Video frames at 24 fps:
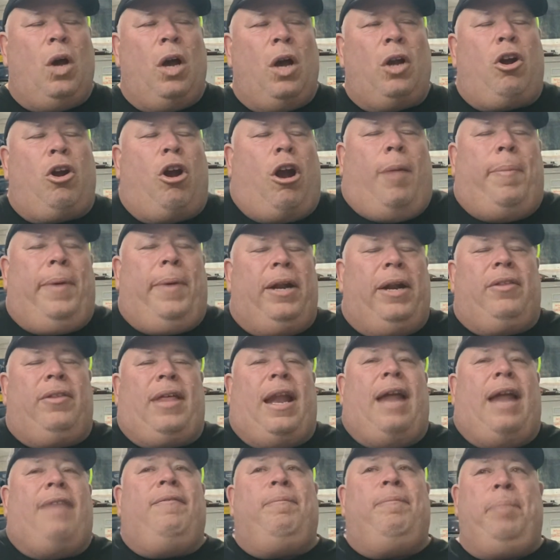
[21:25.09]
carburetor
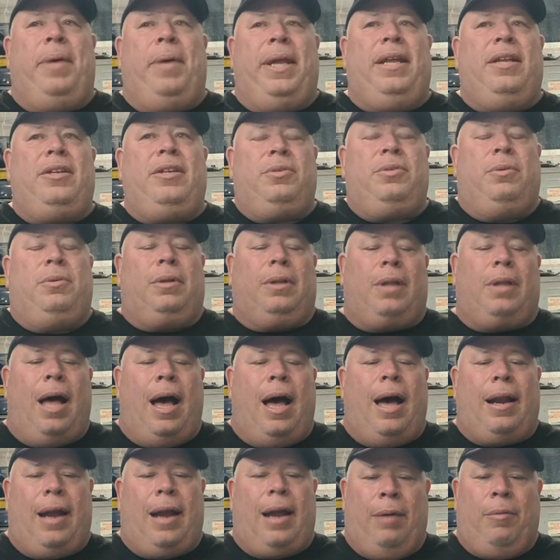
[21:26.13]
that I've been into a
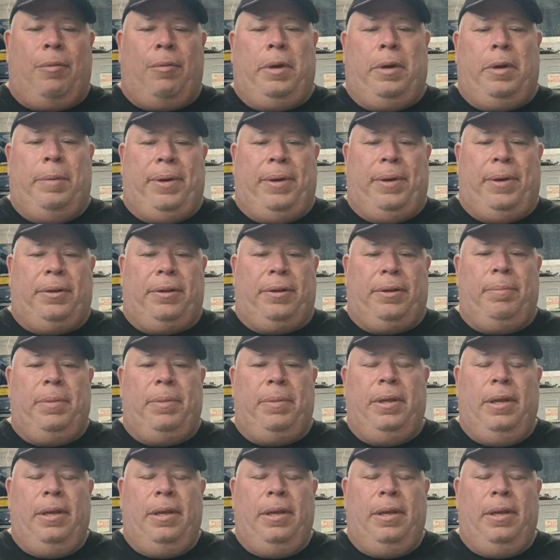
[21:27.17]
lot, I will rebuild them.